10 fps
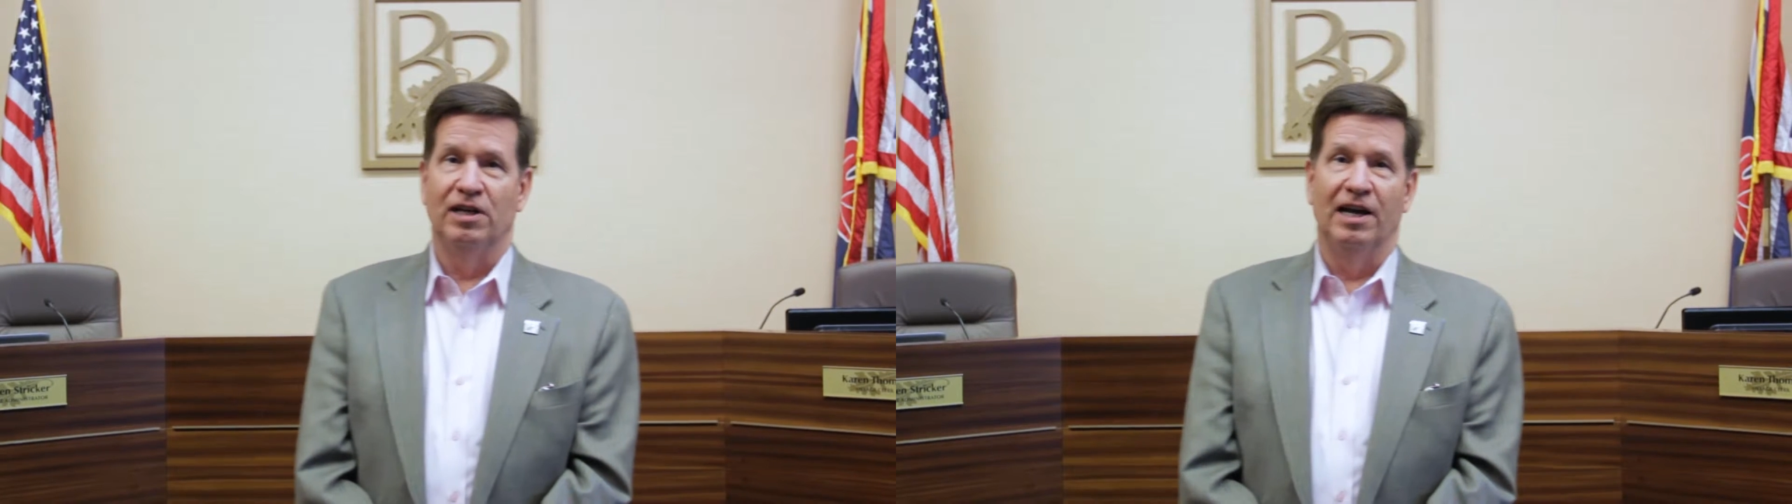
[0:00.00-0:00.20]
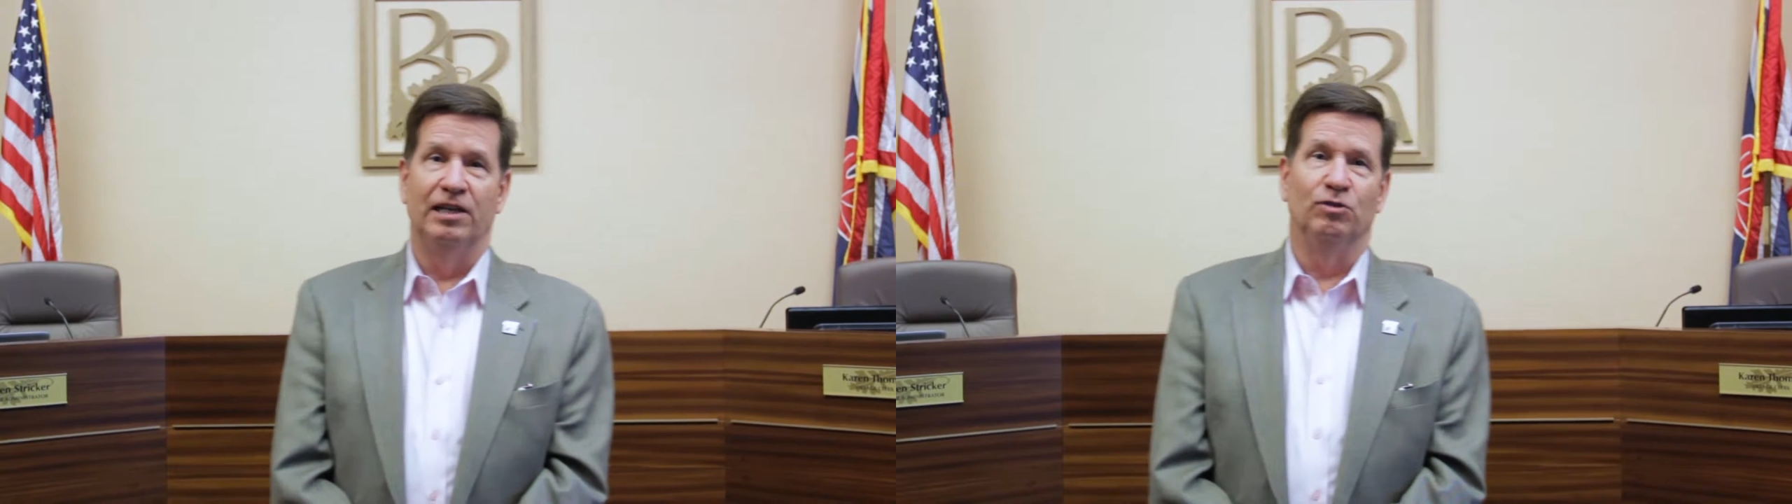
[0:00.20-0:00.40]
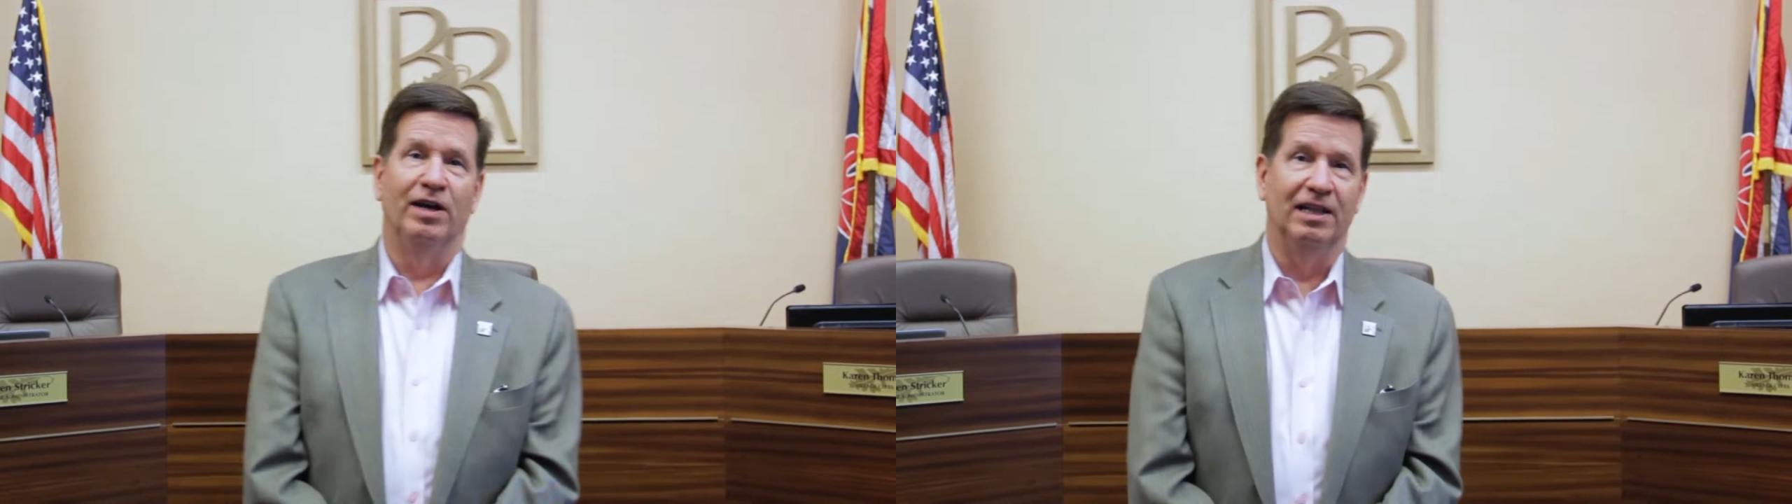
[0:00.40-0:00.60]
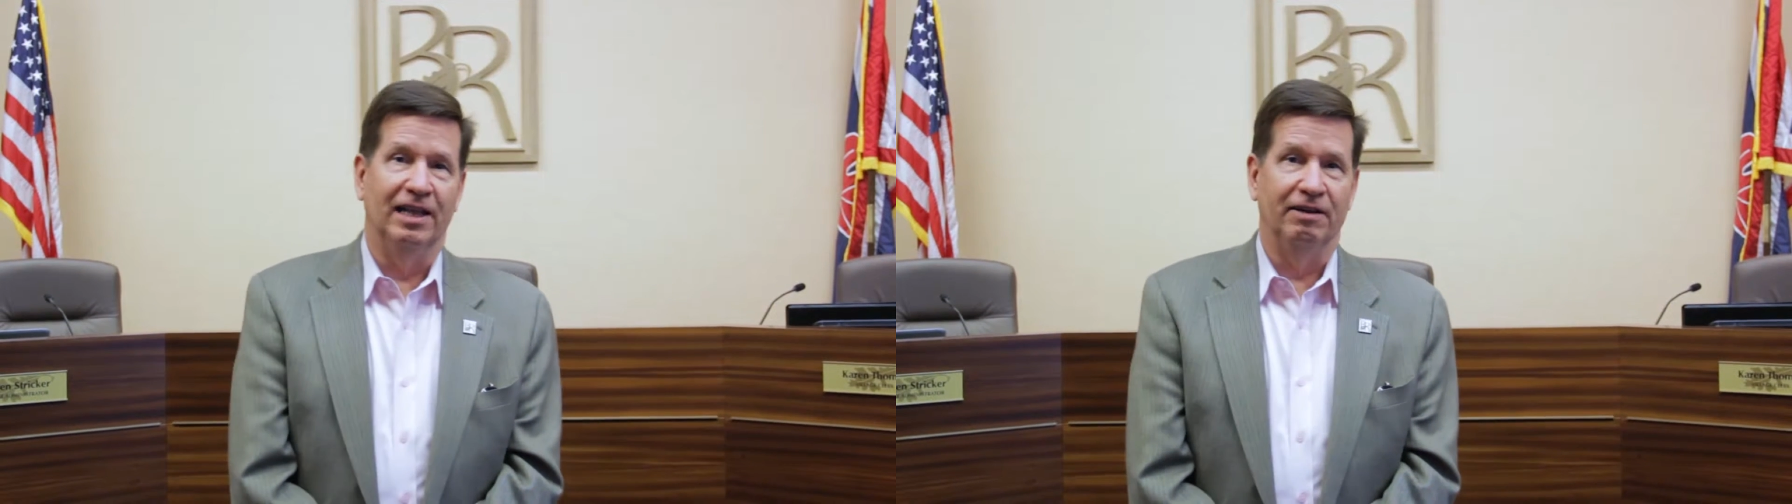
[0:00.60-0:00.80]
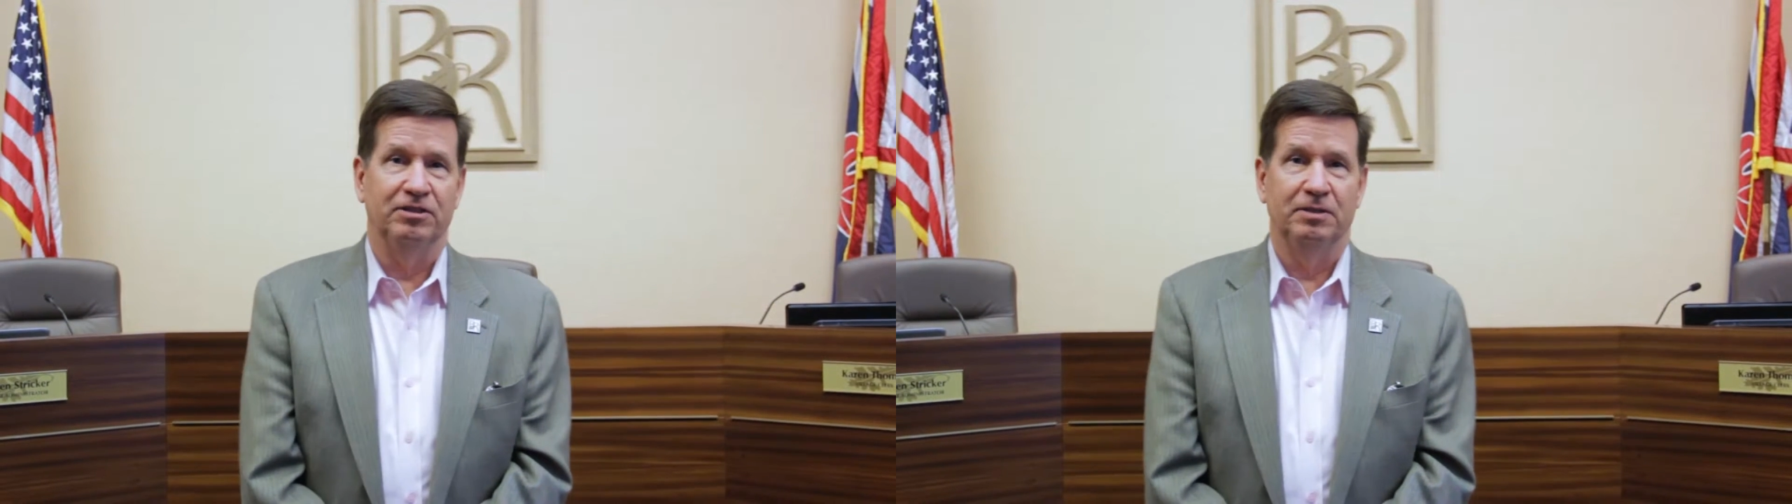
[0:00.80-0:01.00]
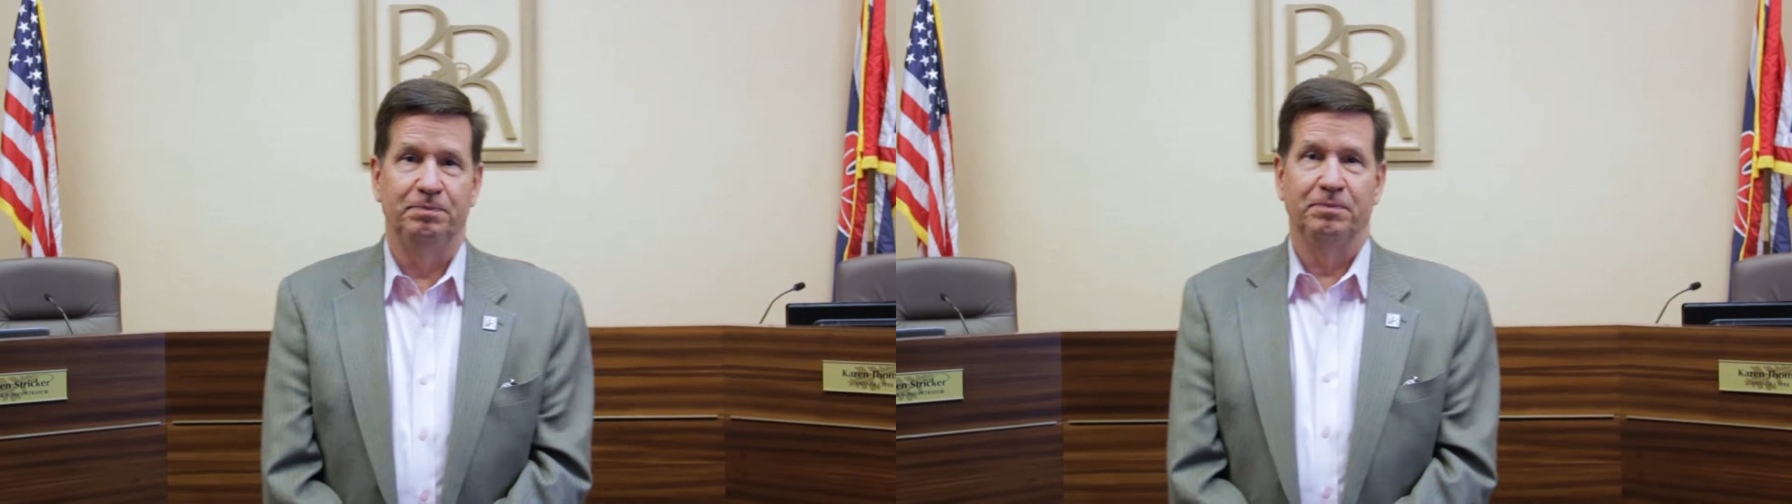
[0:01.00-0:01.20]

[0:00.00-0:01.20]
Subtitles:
sides, right and left.